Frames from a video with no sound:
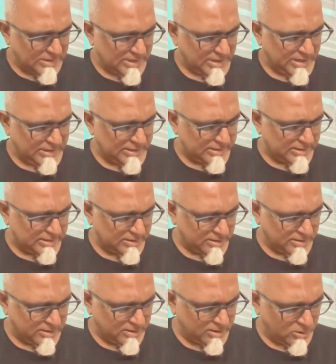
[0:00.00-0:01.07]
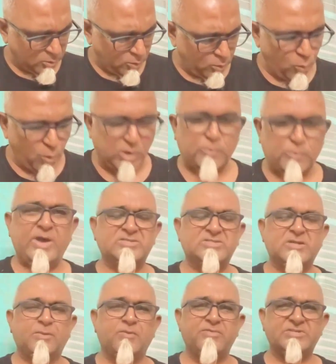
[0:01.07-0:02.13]
and uh, what were
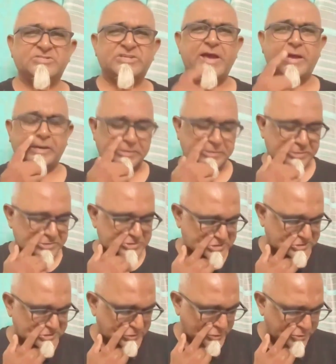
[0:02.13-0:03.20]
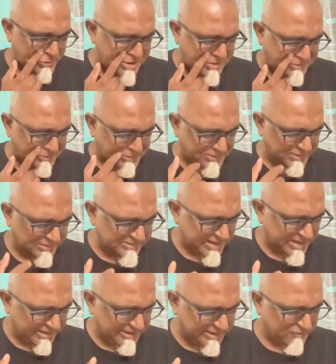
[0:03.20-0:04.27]
some of his characters? Okay,
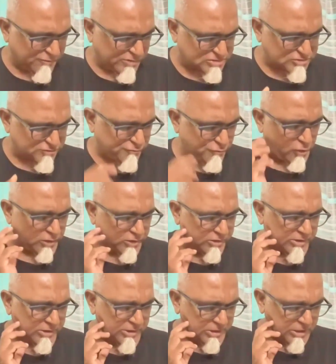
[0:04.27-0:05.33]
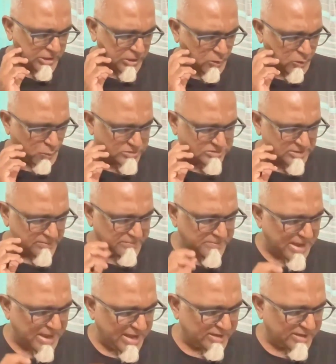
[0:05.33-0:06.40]
Daniel, first of all, was a
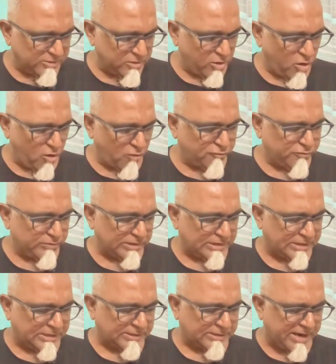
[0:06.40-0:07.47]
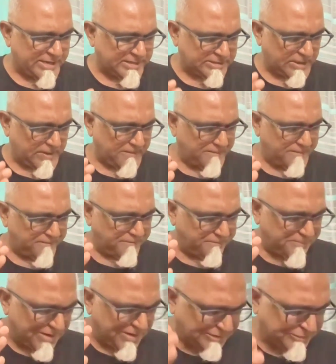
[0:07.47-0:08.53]
man of great
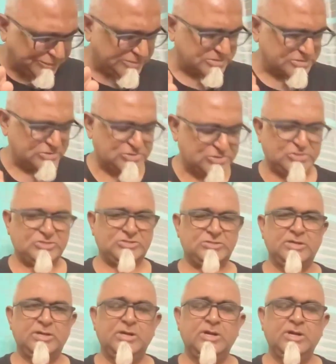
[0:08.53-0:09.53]
patience